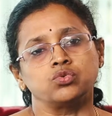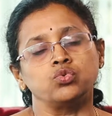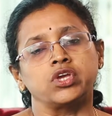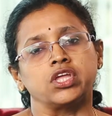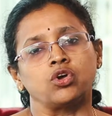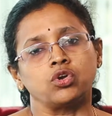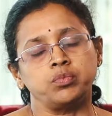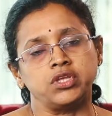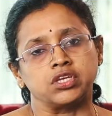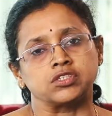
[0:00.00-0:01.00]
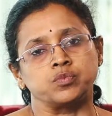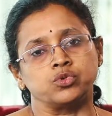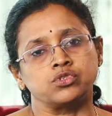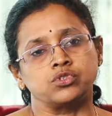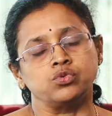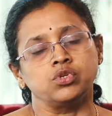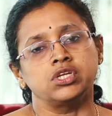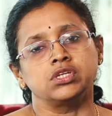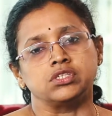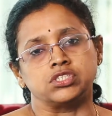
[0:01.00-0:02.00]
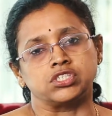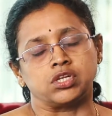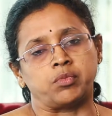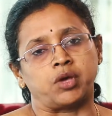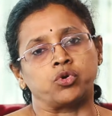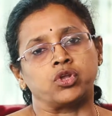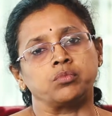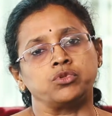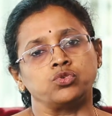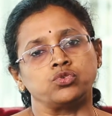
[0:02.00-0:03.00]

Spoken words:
who cannot be exposed to digital mammogram due